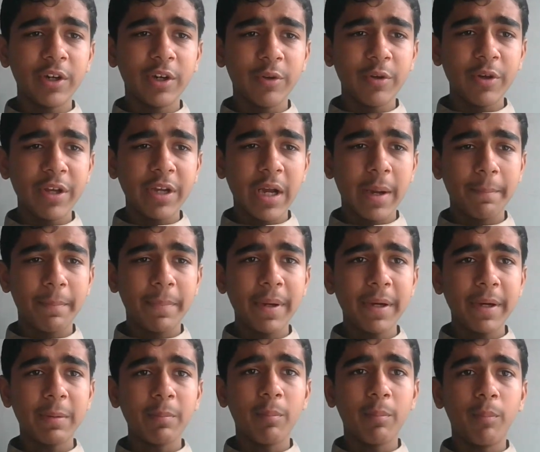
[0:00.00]
doing a
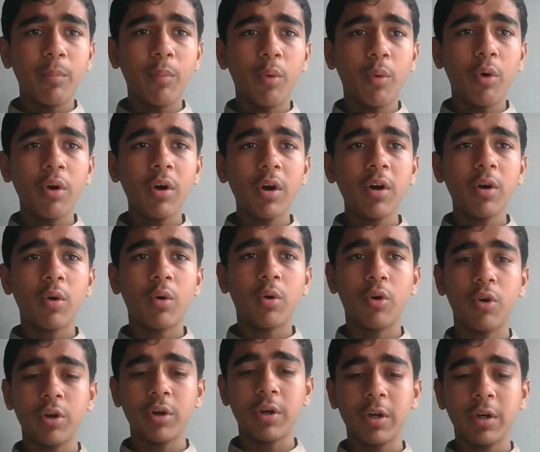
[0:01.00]
bit more
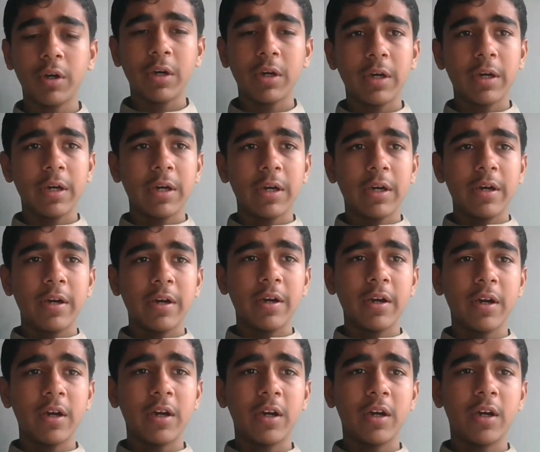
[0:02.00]

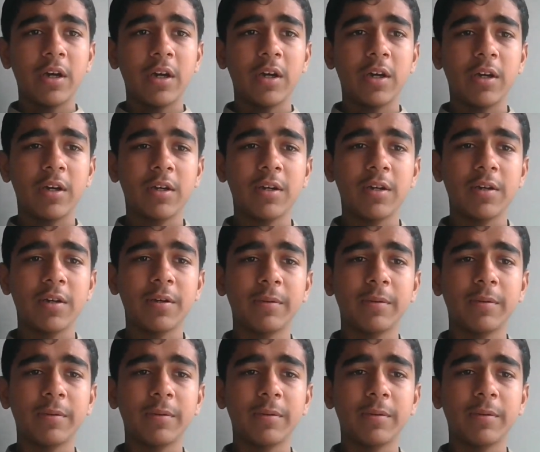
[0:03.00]
uh,